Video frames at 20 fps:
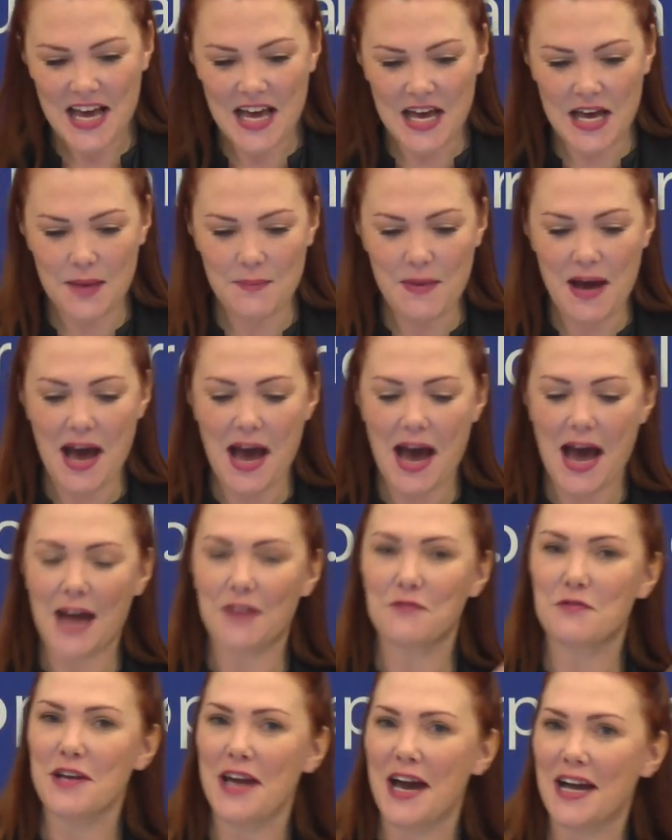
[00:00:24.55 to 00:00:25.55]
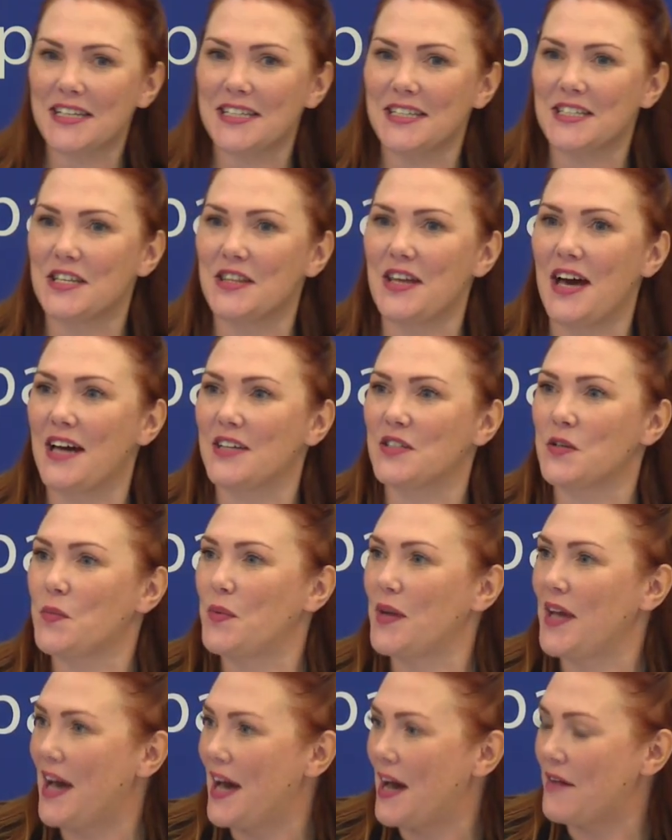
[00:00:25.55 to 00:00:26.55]
And reacting to that,
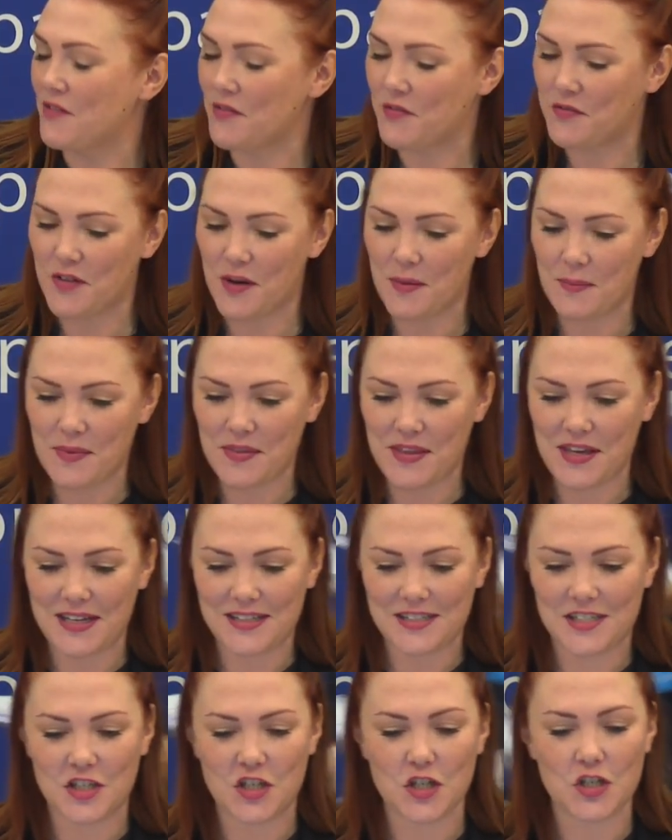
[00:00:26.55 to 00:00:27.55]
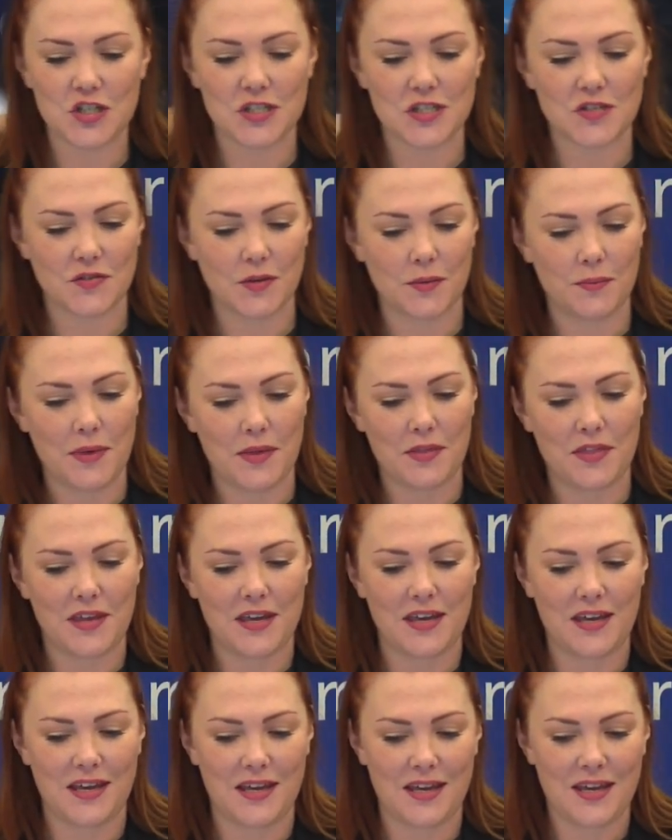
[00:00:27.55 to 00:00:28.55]
we have from the institutions, from
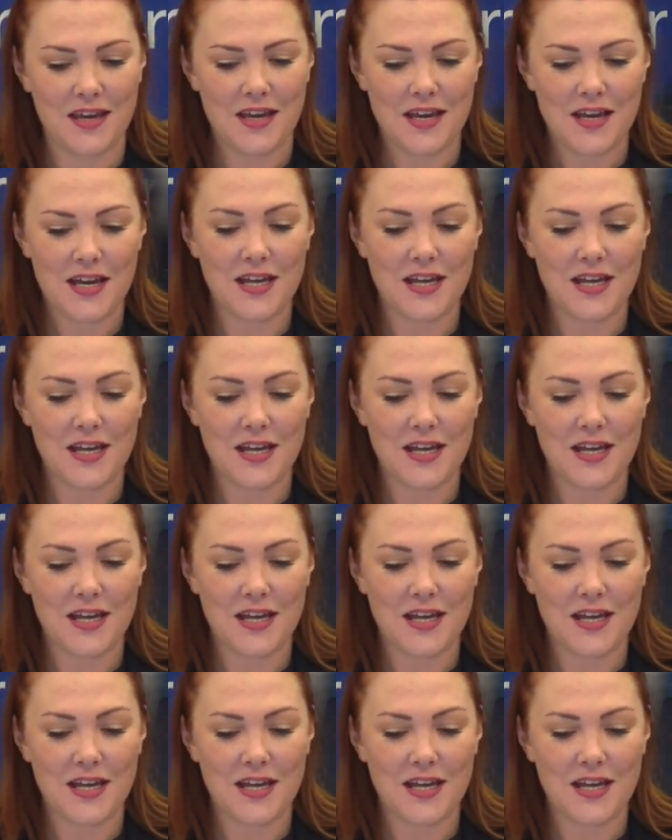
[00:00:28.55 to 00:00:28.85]
the